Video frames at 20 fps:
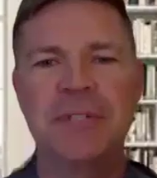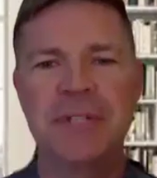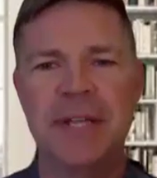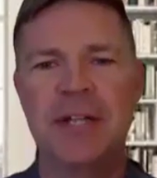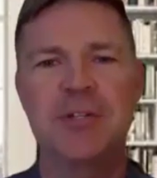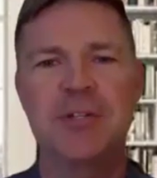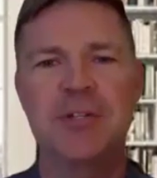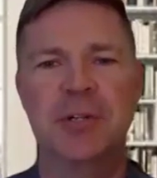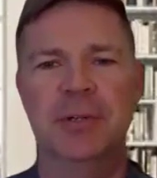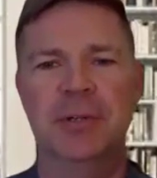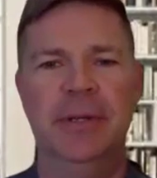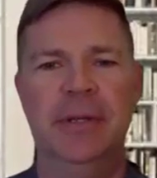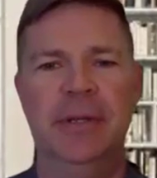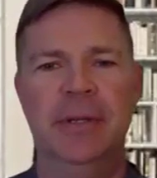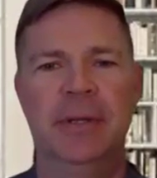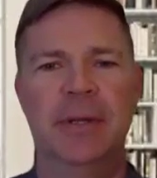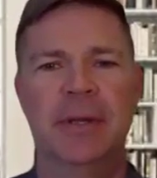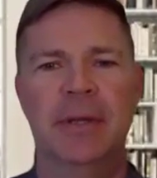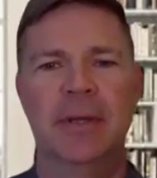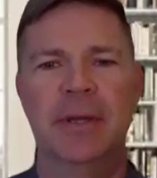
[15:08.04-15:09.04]

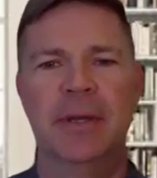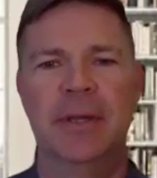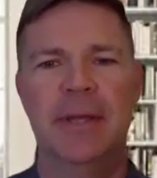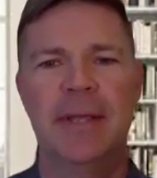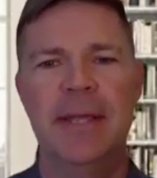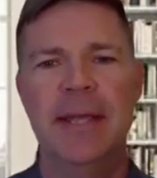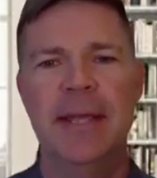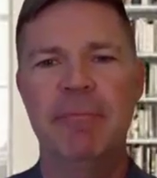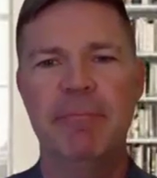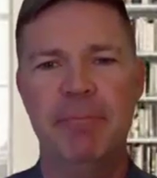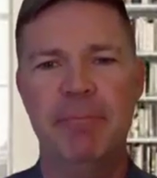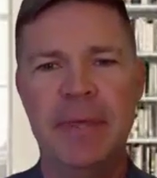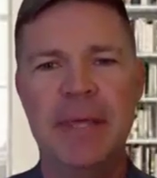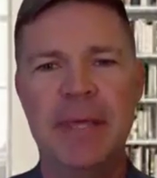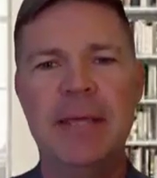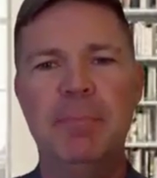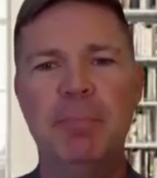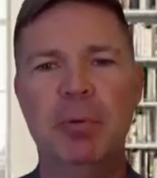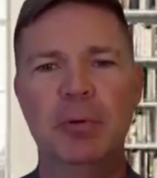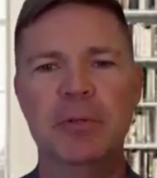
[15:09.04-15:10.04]
potentially if
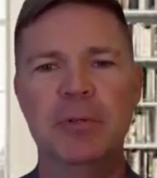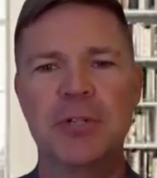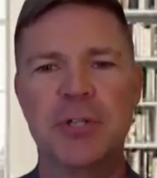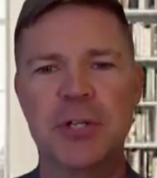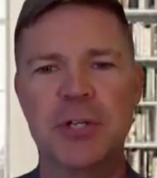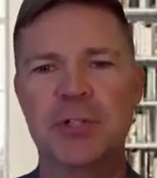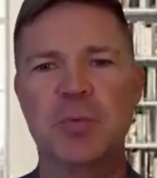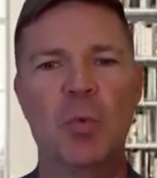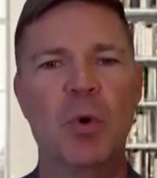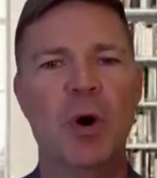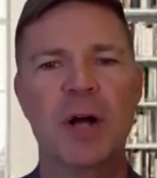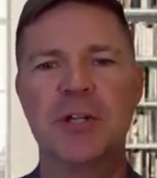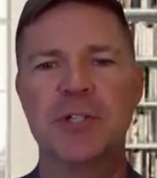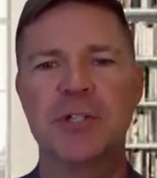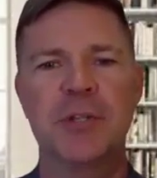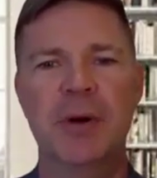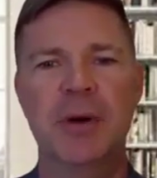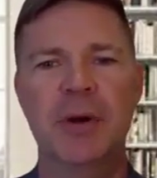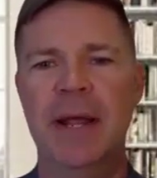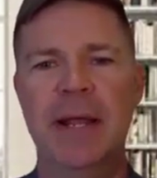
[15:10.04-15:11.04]
people just
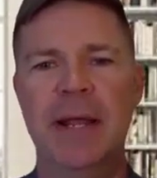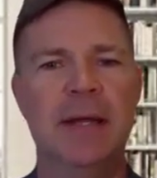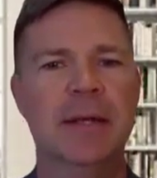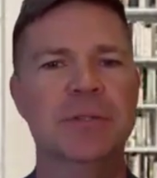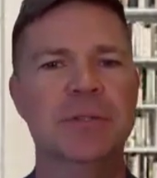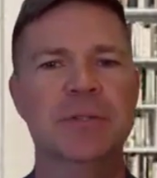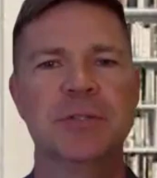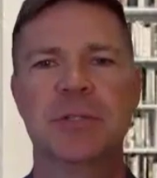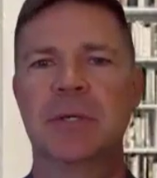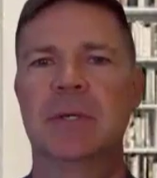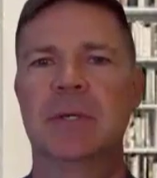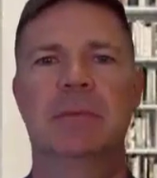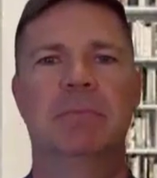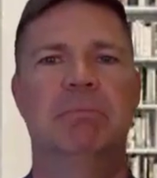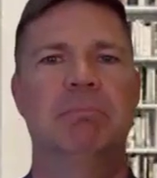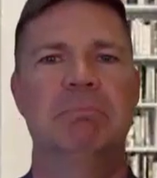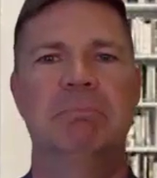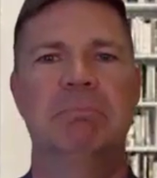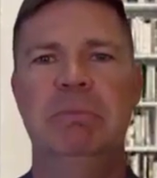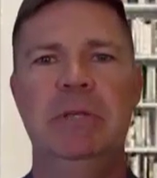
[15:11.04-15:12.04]
wash their hands,
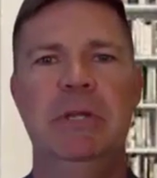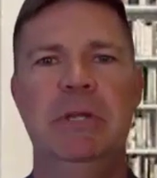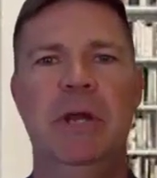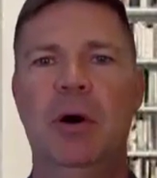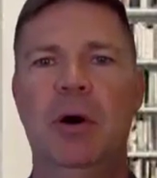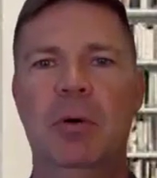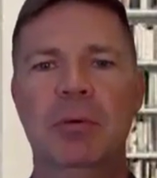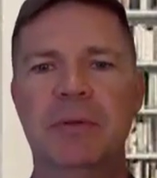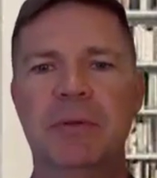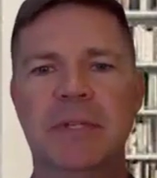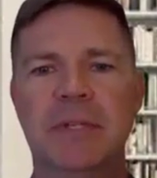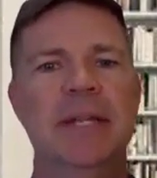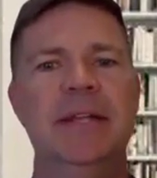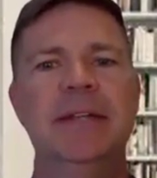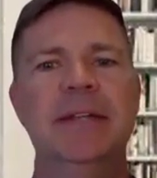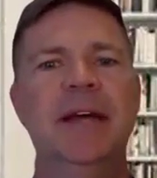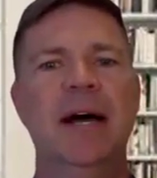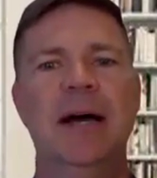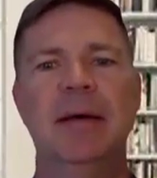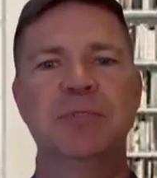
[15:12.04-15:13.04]

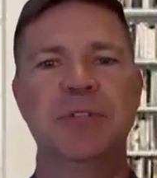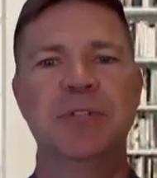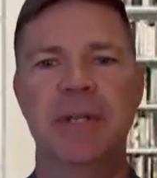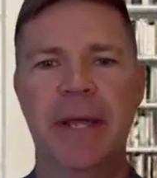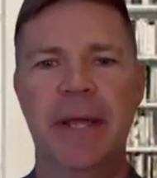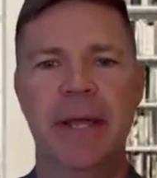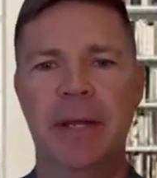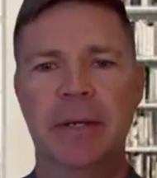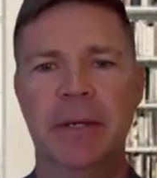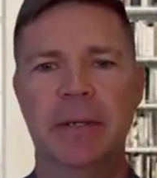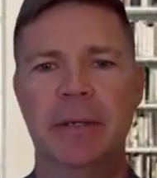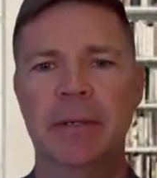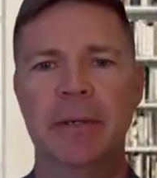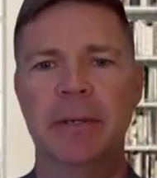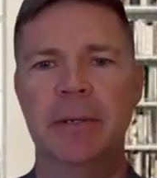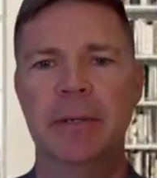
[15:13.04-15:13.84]
10 times a day?